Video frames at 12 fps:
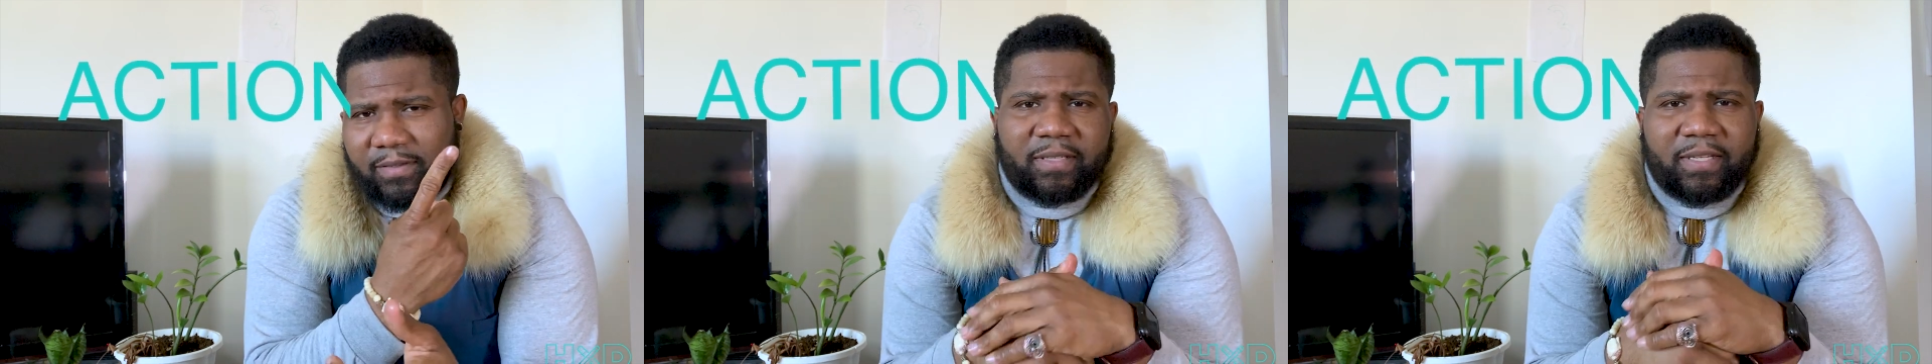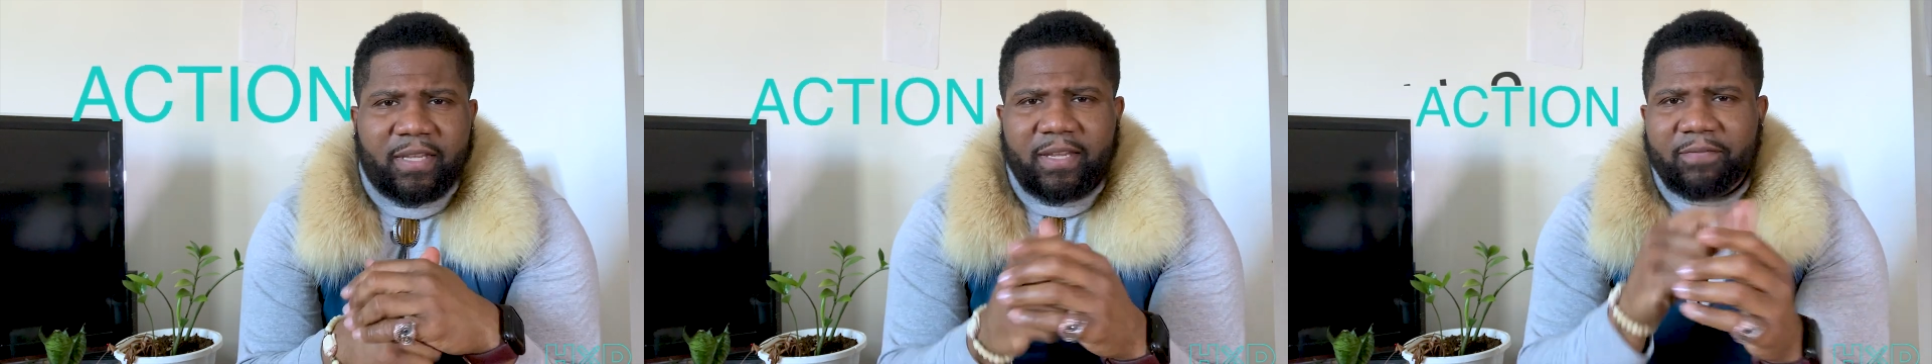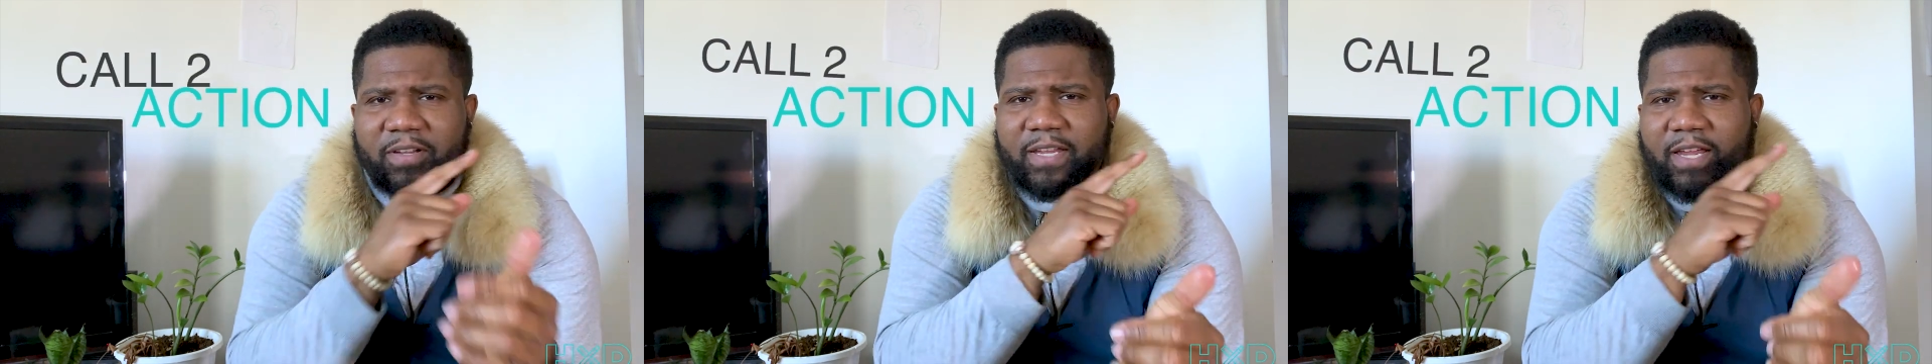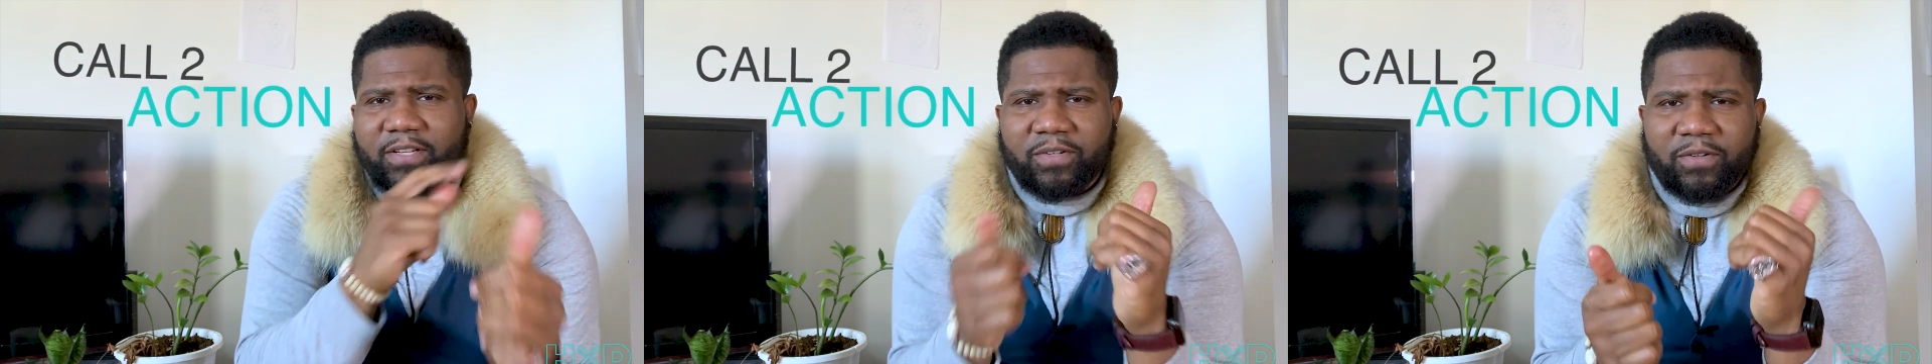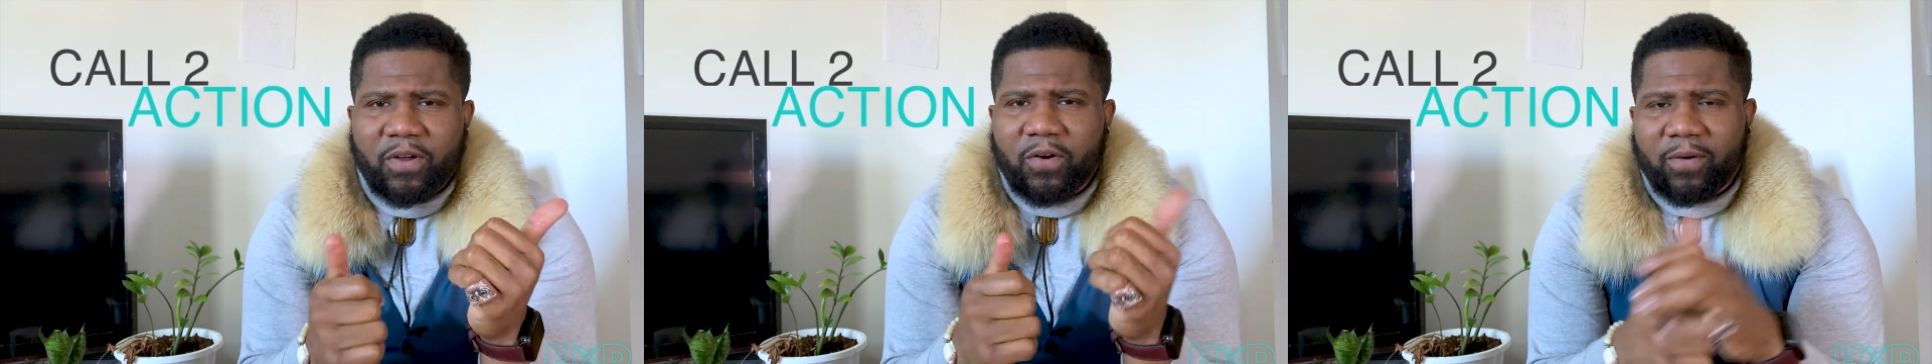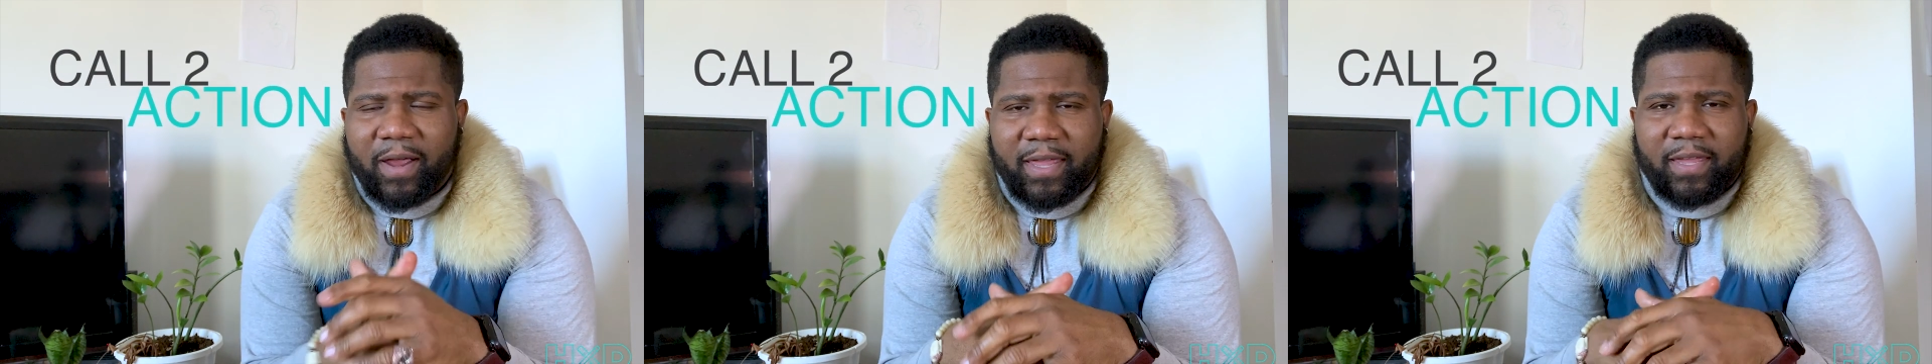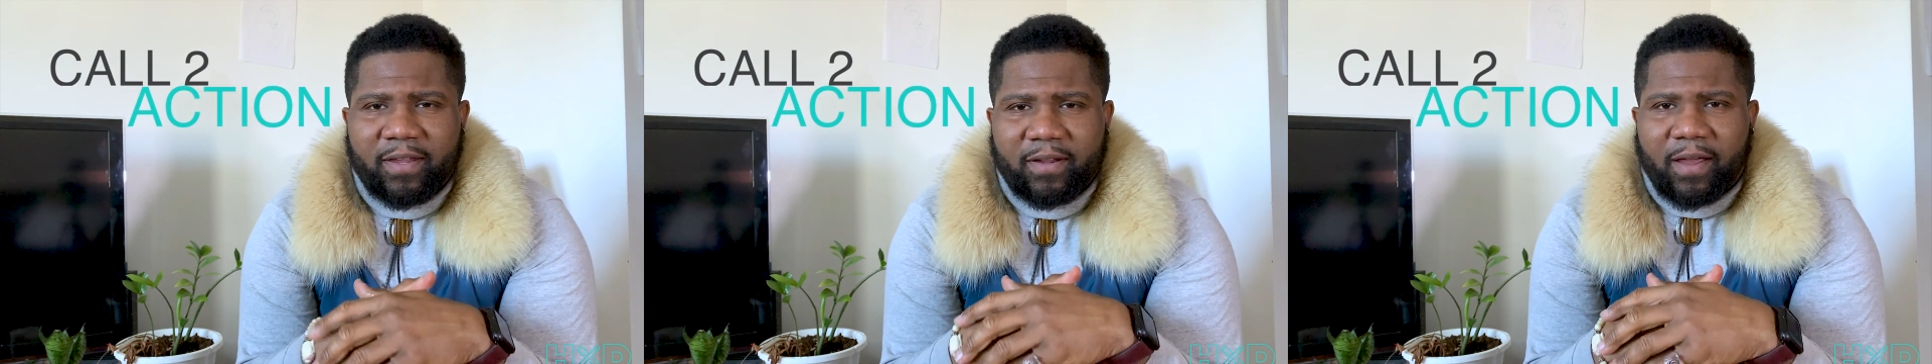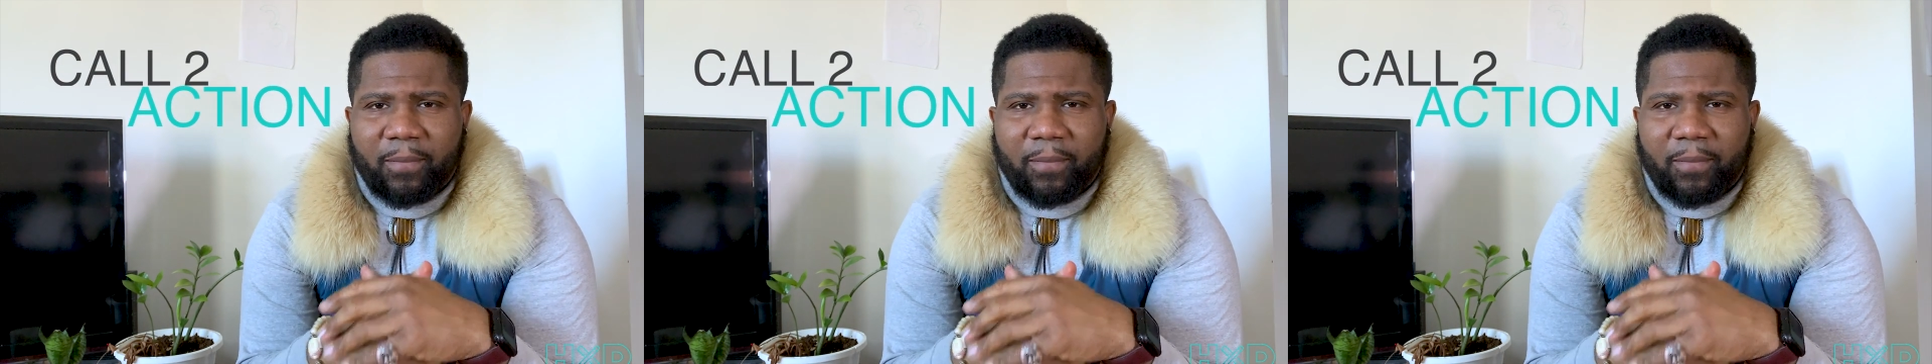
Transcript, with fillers: leave a yes or no right here.